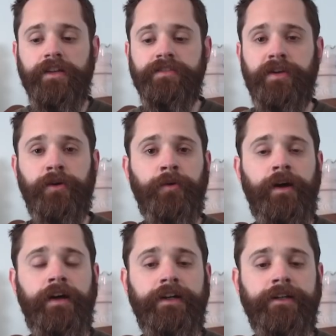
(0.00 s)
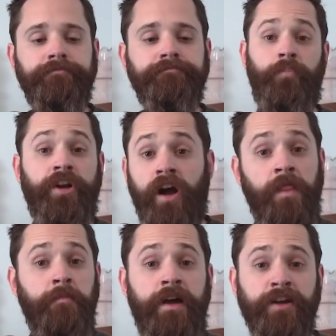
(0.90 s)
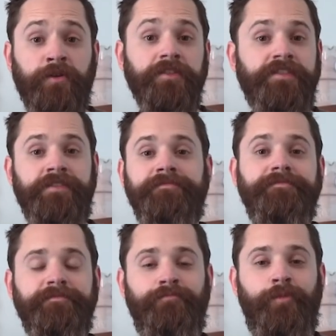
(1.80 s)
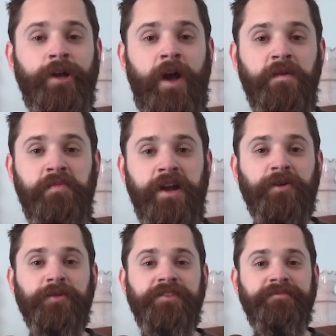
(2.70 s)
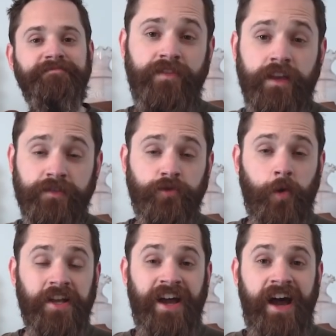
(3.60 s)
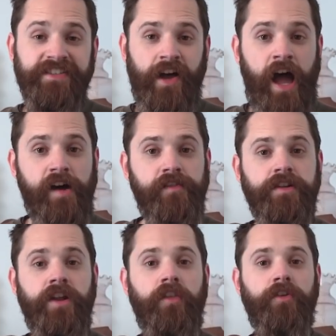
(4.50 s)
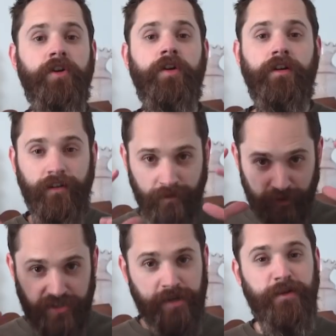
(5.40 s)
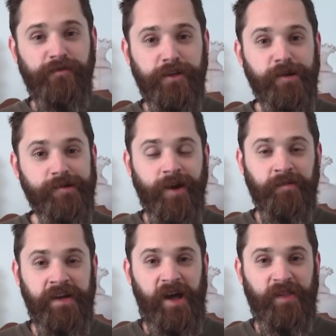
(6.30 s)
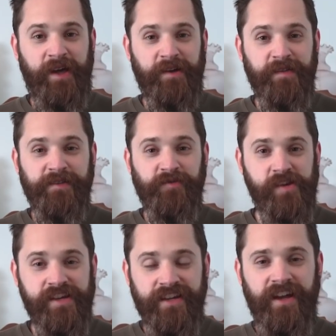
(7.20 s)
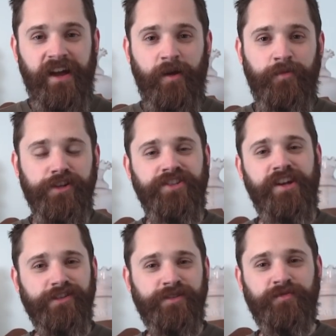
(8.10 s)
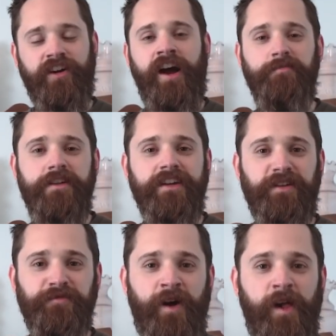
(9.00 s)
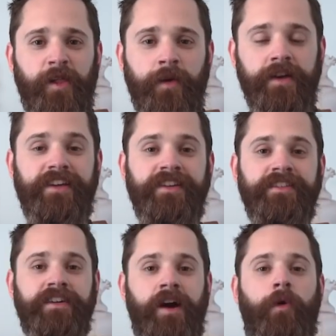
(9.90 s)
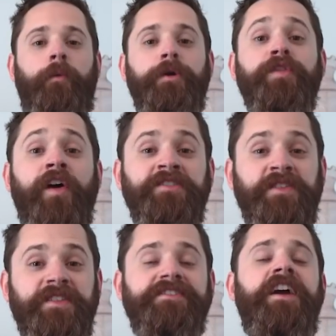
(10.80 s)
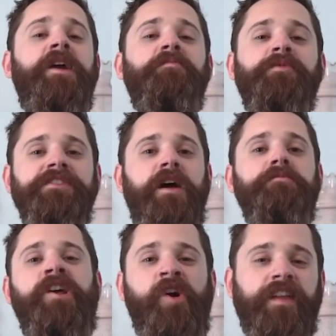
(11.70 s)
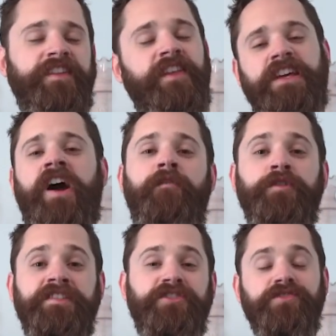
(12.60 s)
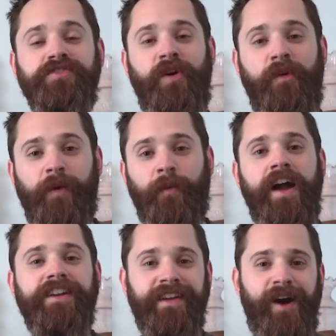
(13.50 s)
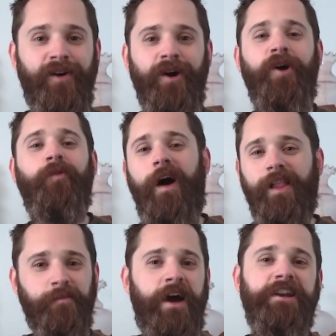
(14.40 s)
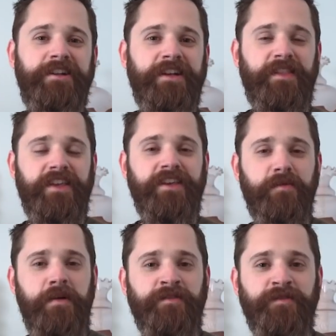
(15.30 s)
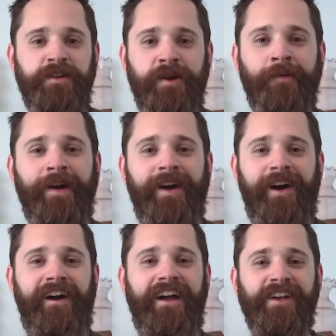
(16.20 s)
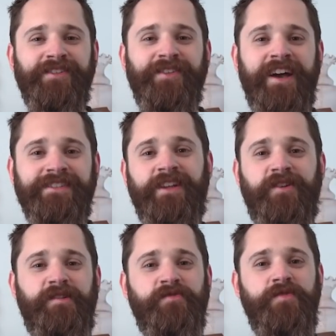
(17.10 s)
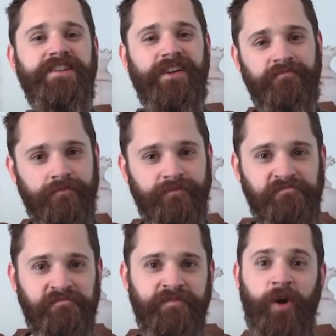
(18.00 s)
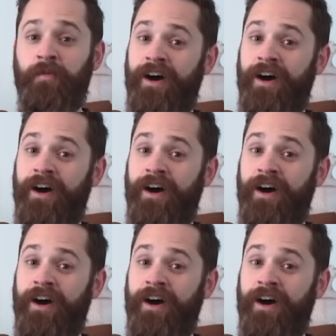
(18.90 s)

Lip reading: So bring on the Bengals. Bring on the Bengals. Thanks for joining, guys. I'll have another legitimate video coming out later this week. Appreciate you subscribing and following. And what were your thoughts on this game? Please let me know. Let's get the conversations going right now while I'm editing the main video. All right, I'll see you guys later in the week. Go